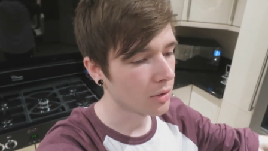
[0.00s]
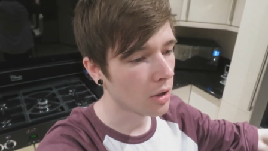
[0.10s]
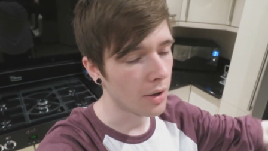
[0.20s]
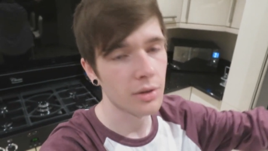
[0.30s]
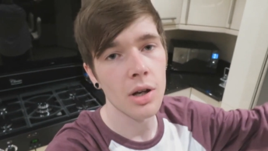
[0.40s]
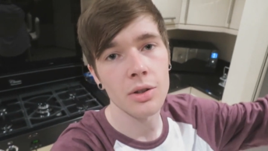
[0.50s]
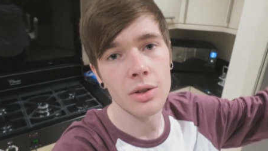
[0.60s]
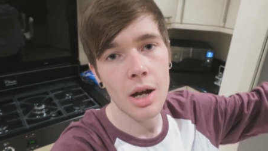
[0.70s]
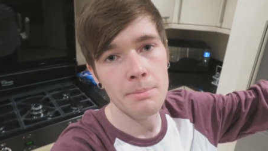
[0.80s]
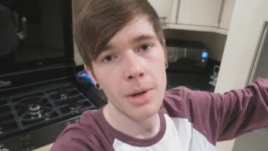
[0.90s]
So go and search
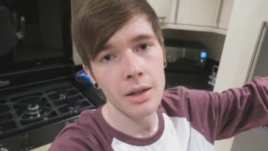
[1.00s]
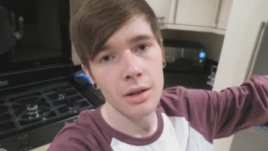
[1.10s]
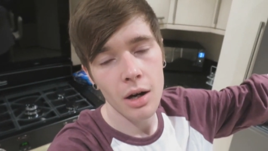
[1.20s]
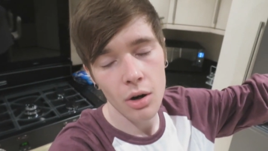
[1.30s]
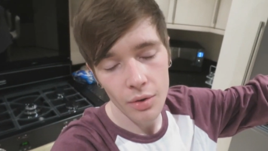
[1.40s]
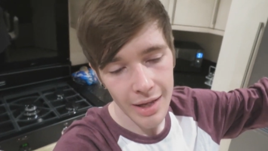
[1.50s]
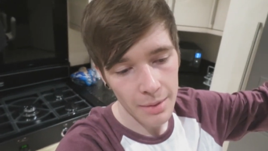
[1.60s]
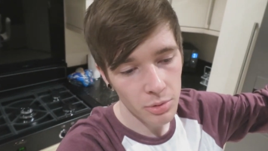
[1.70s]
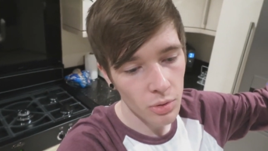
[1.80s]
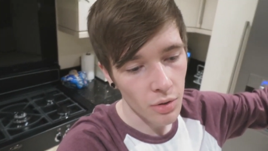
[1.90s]
the Diamond Minecart on the
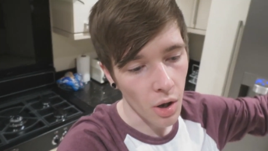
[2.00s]
App Store.